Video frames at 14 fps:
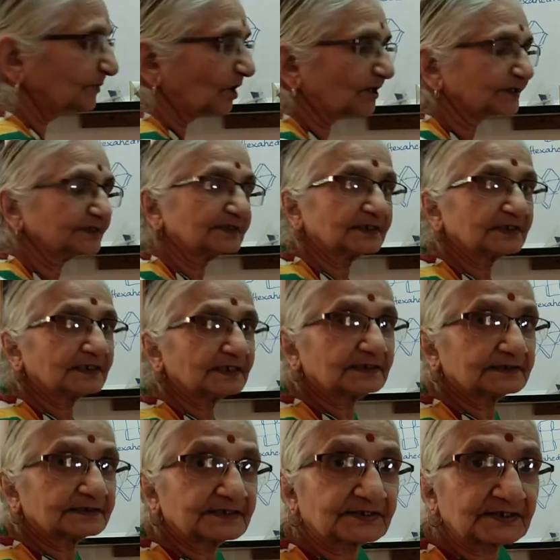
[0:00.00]
not
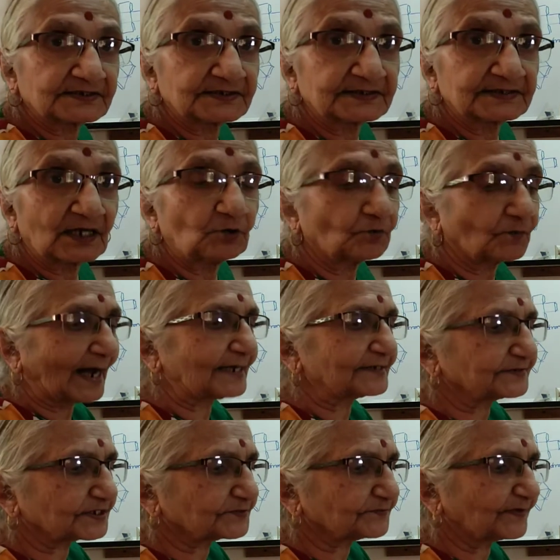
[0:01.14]
discussing now why
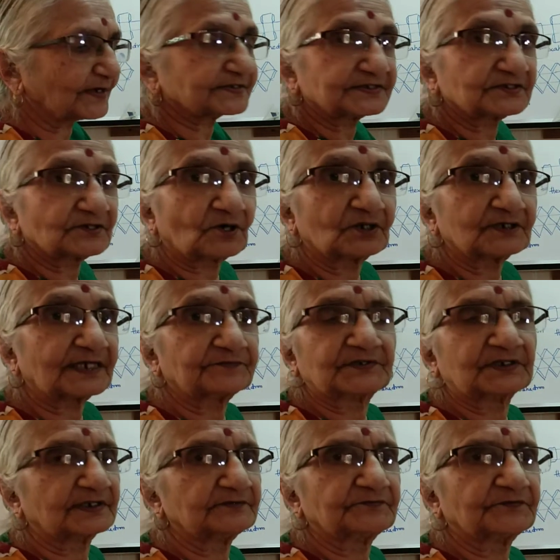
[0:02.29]
6 faces or all that.
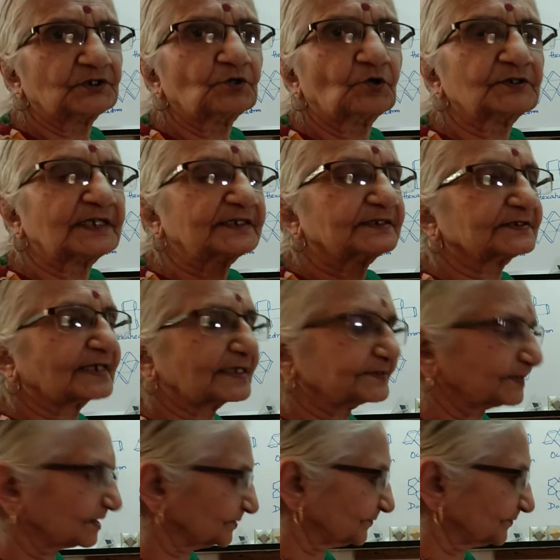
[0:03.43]
We know that this has 6